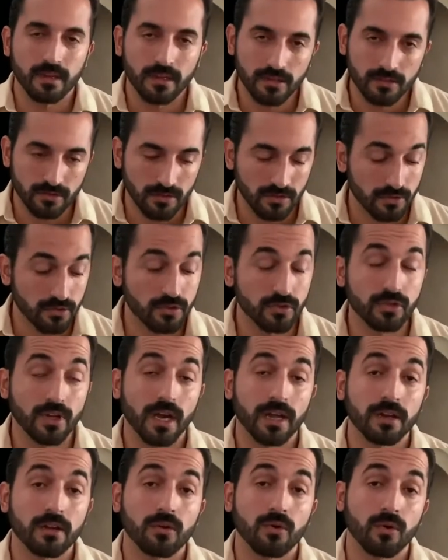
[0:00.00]
So the 2
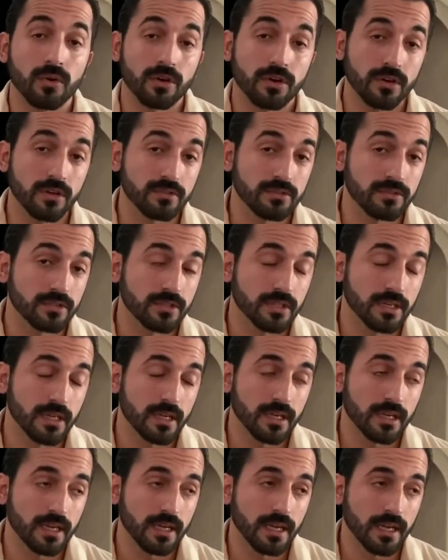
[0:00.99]
dotted quarter notes
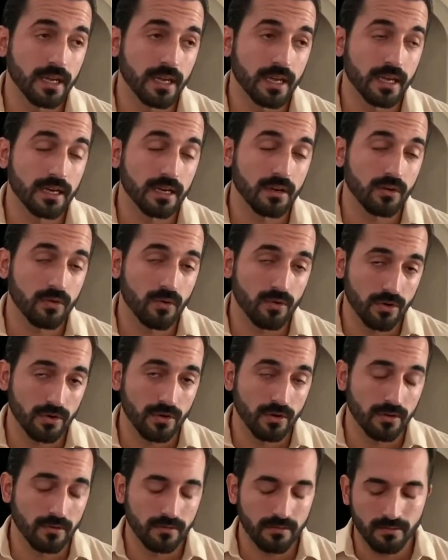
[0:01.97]
and a quarter
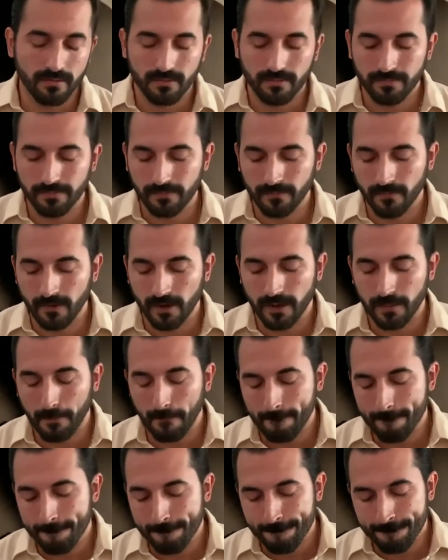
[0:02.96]
note. Right?
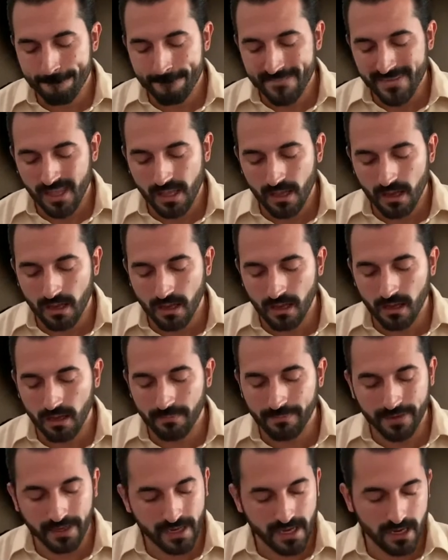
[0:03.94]

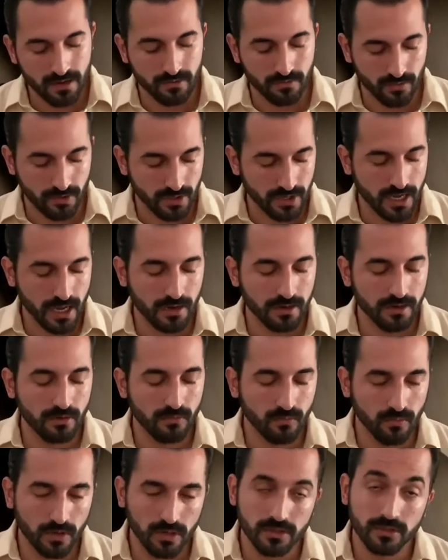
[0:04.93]
Again, when you count it,
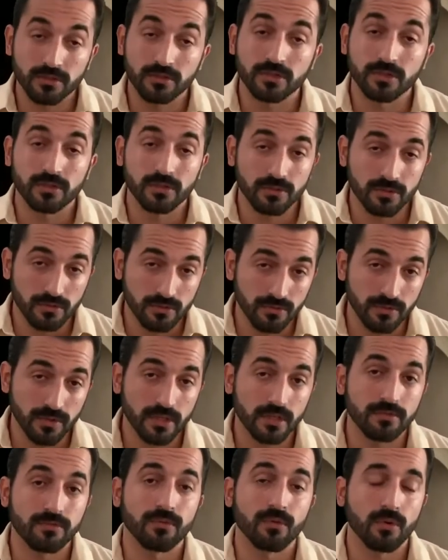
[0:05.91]
1, 2,
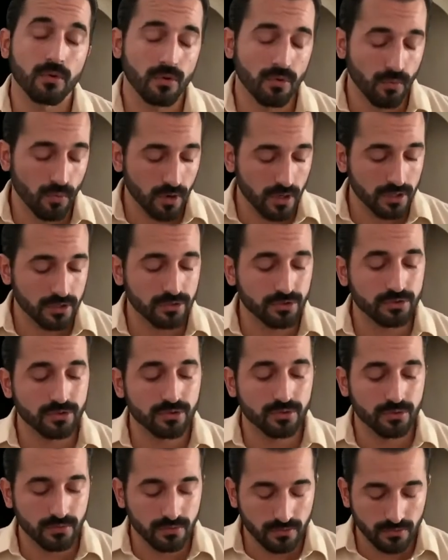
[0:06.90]
3, 4, 1,
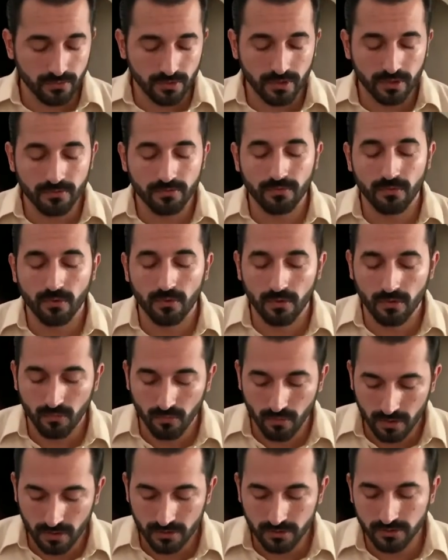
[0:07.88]
2, 3, 4,
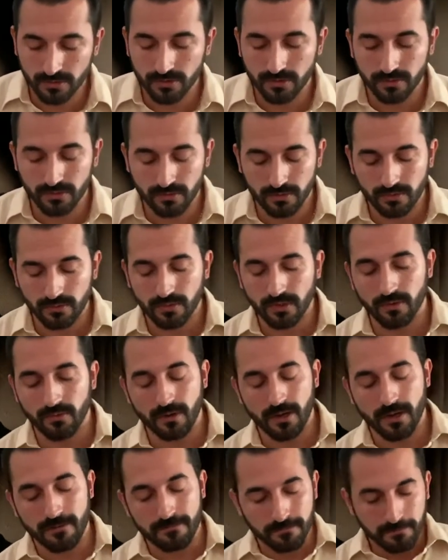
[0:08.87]
1, 2, 3,
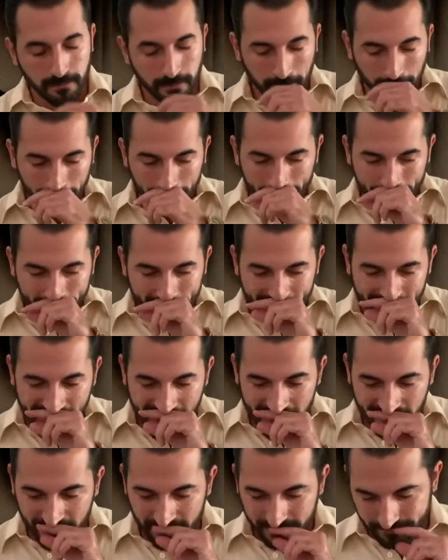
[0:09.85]
right?
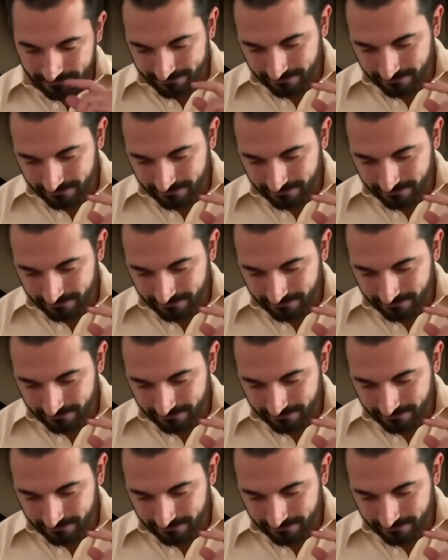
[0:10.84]
Now,